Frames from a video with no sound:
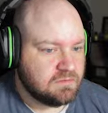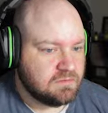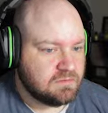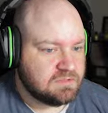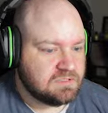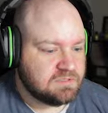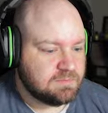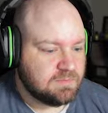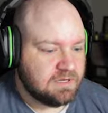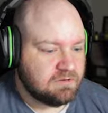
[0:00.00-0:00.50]

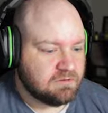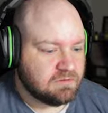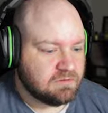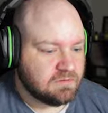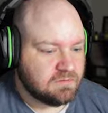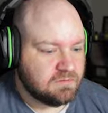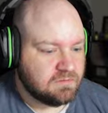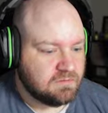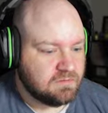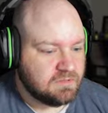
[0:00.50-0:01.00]
spiral.
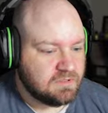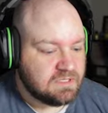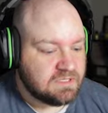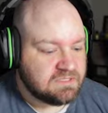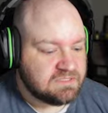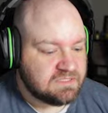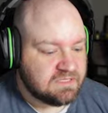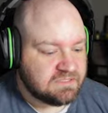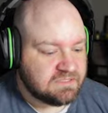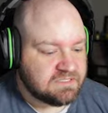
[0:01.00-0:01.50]

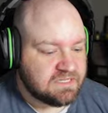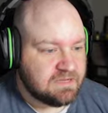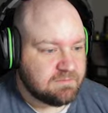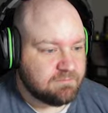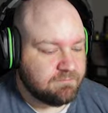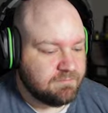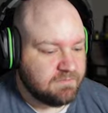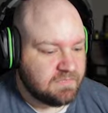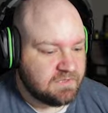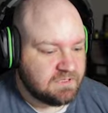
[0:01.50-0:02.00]
Duct
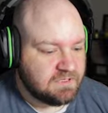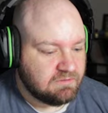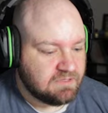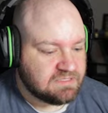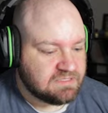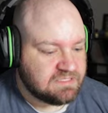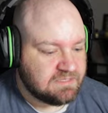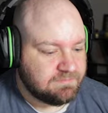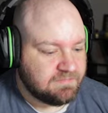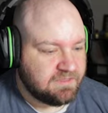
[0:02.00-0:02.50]
tape! Now I
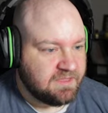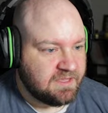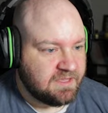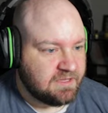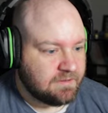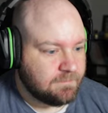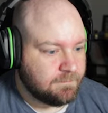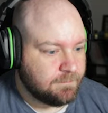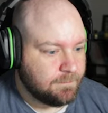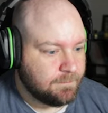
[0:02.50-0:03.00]
can tape the thing.